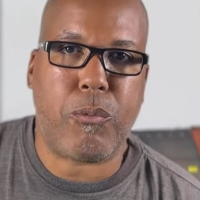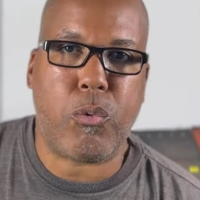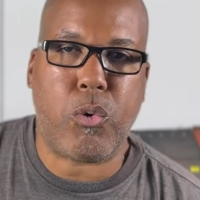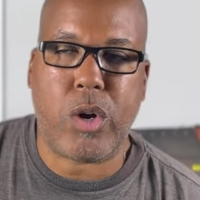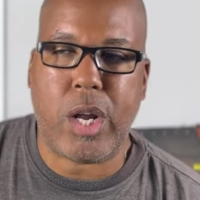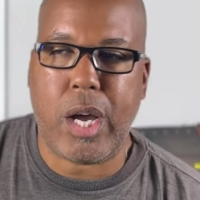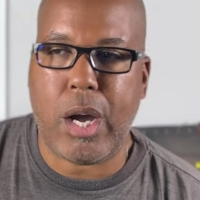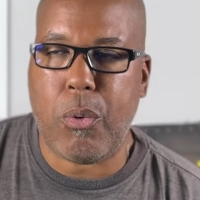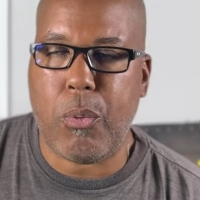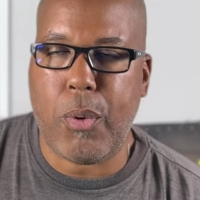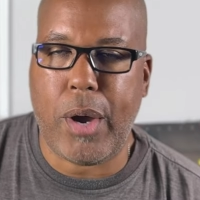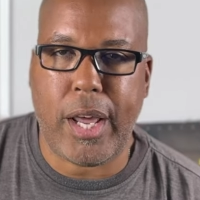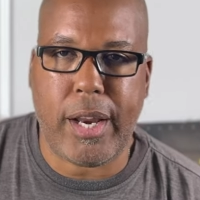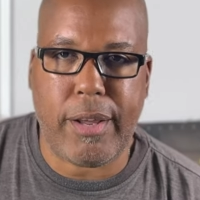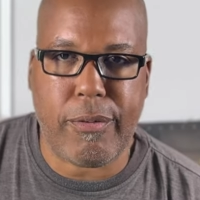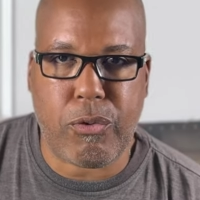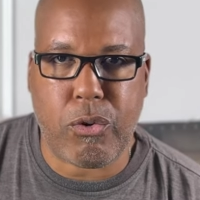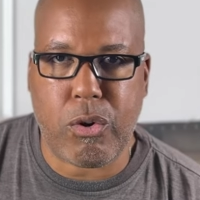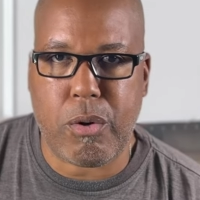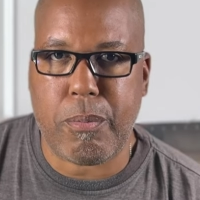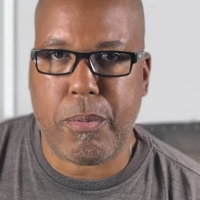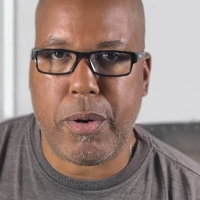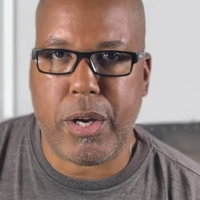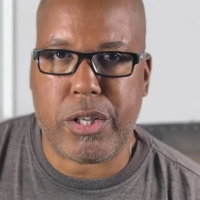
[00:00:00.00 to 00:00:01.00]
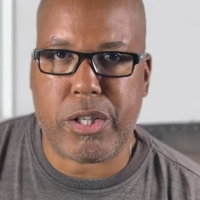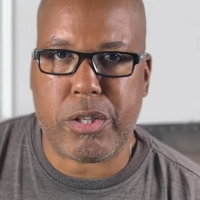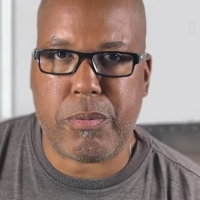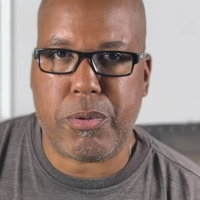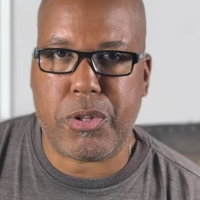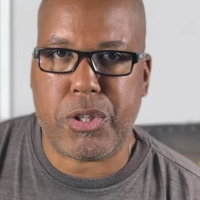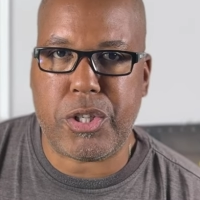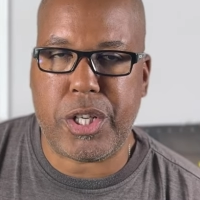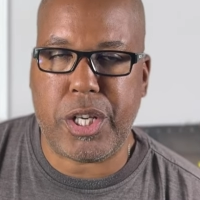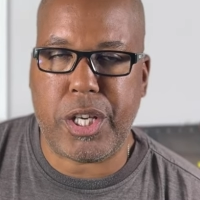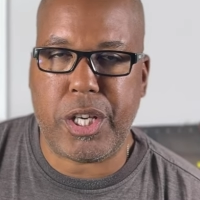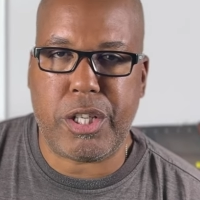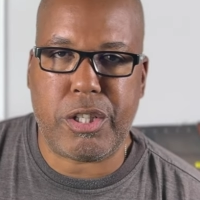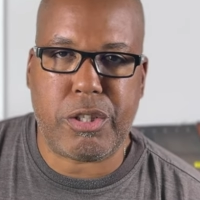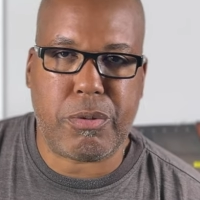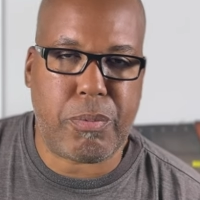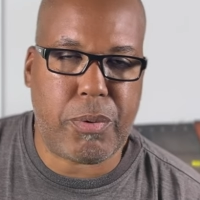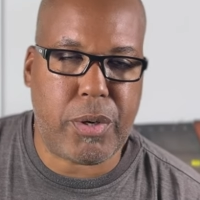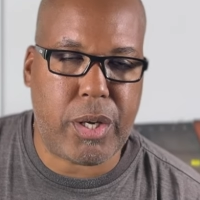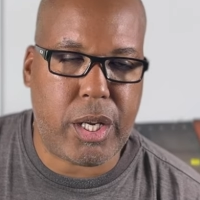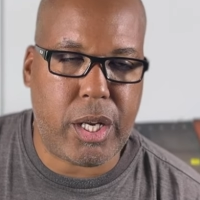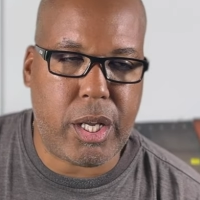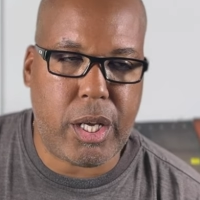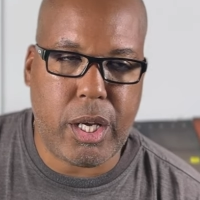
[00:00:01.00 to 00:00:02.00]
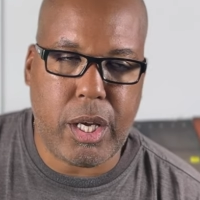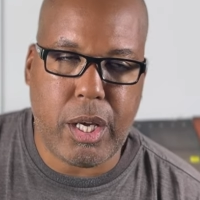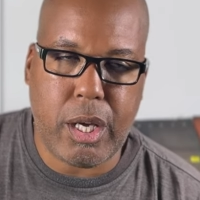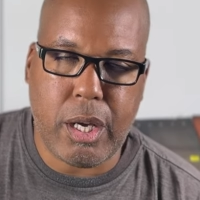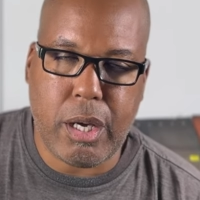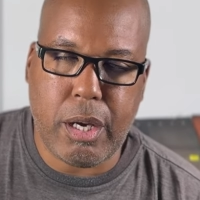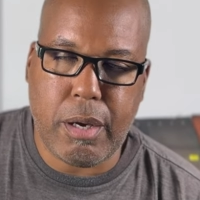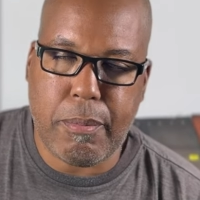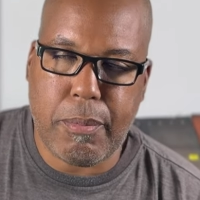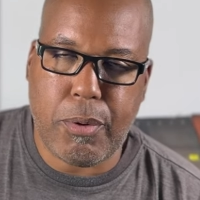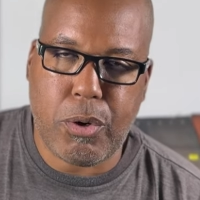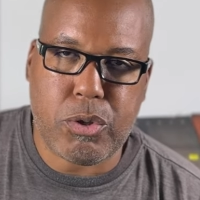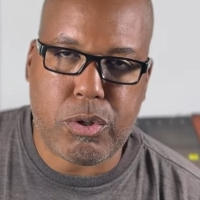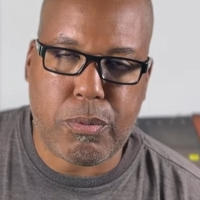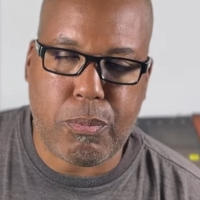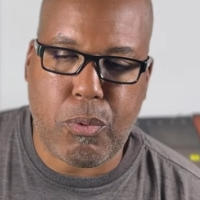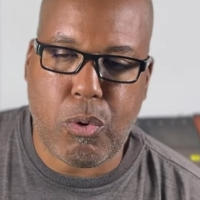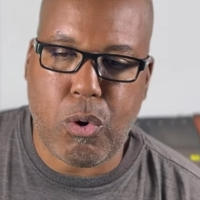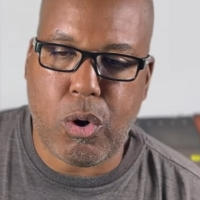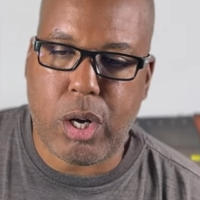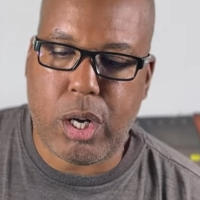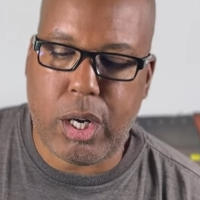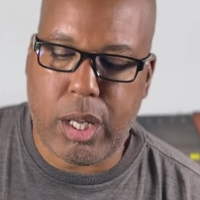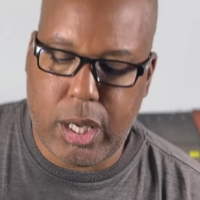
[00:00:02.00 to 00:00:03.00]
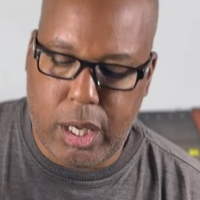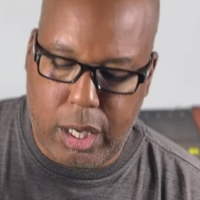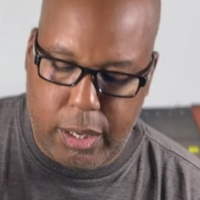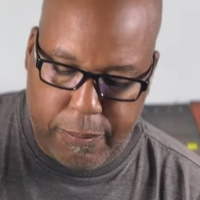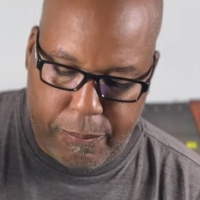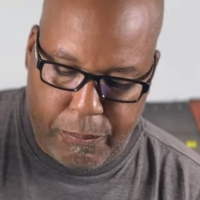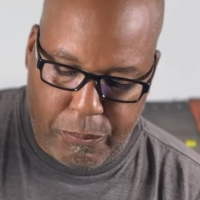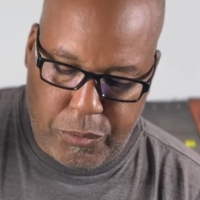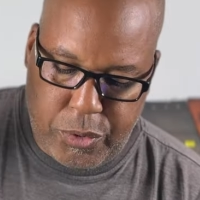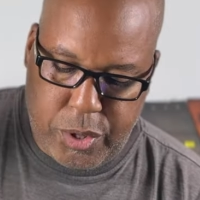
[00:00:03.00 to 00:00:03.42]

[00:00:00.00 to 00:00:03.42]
We're not waiting for a bunch of machines, but most importantly,